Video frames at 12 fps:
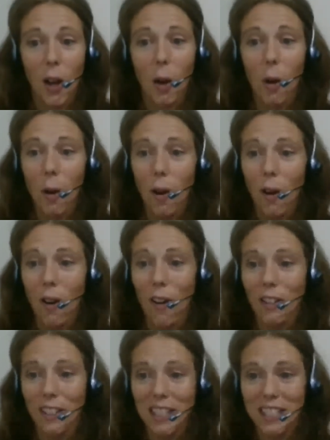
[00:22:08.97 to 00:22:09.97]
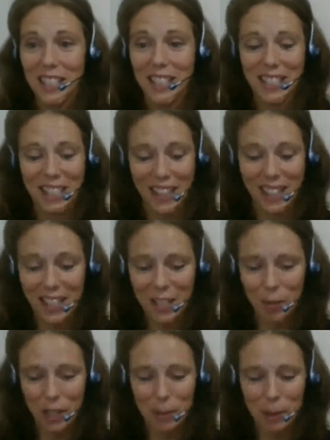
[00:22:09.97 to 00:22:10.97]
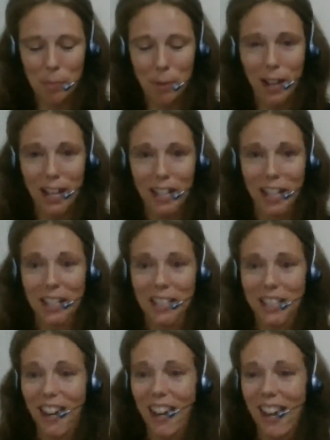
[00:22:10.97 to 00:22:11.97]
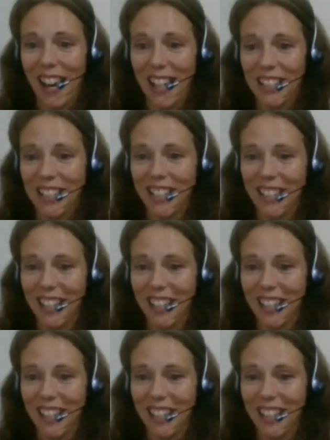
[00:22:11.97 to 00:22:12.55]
Oh, listen to this. We're going to be buying a yacht.